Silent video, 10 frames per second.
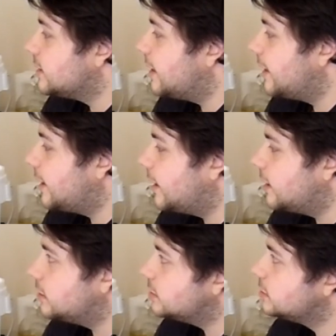
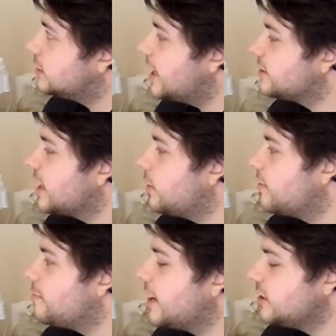That's how
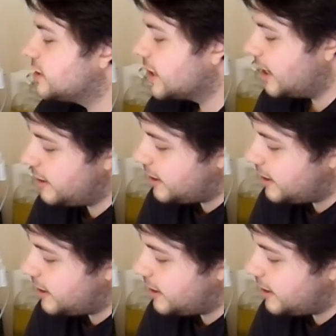I've managed to get